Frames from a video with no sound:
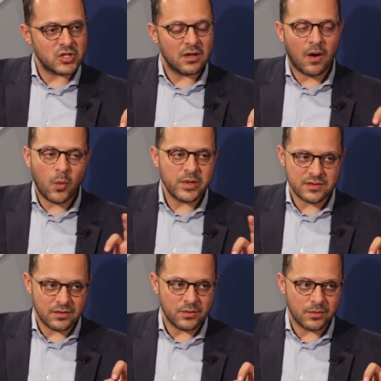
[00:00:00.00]
she
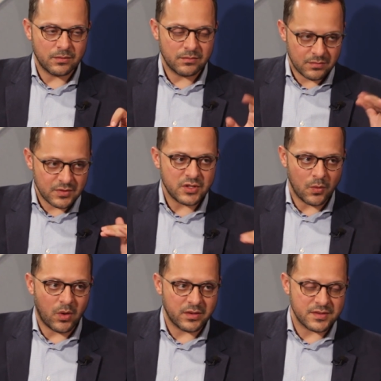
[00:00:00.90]
always knew
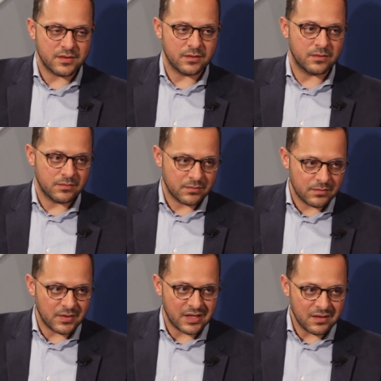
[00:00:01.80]
she wants to
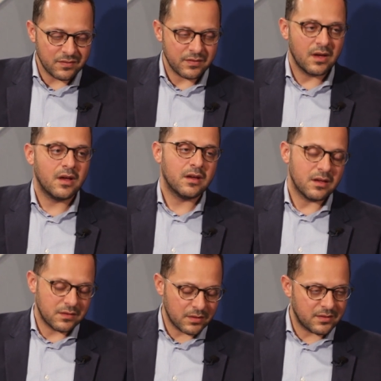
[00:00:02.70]
give.
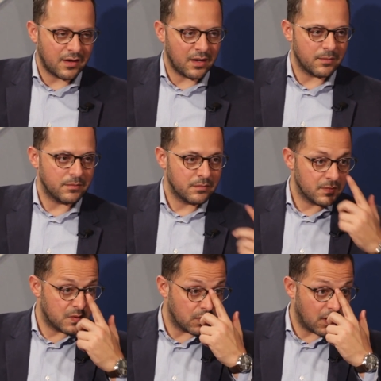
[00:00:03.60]
It took time
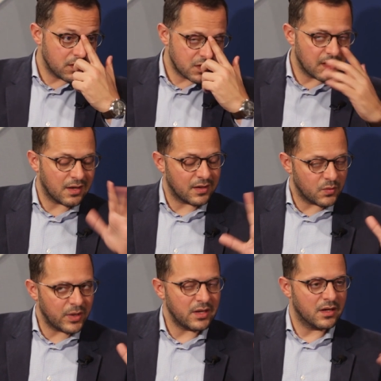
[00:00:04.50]
to launch it, and like
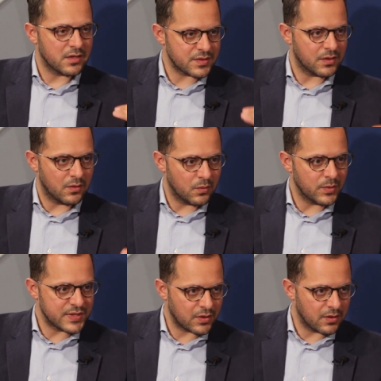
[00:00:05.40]
twenty years ago,
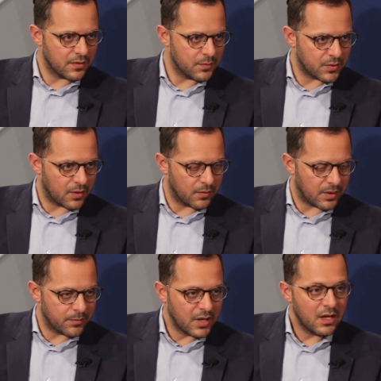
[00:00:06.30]
we started the
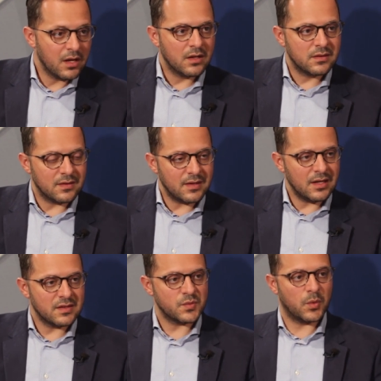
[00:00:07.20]
program.
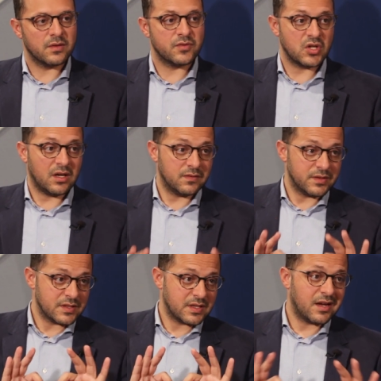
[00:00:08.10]
Today, it's one of
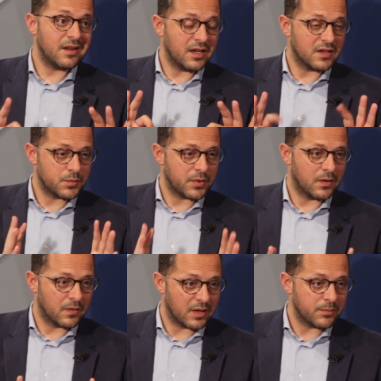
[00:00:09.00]
Shalva's cutting-edge
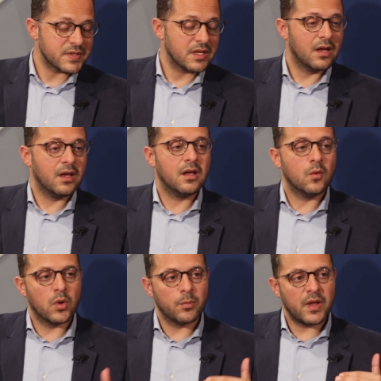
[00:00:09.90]
programs
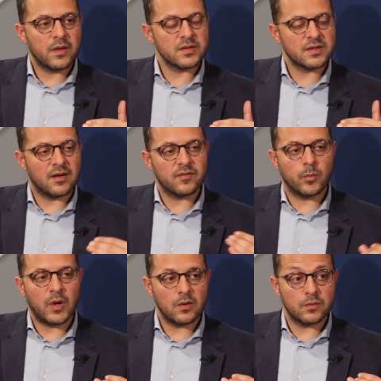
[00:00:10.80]
where mothers come
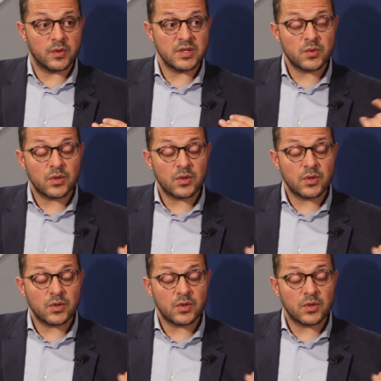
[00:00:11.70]
from all over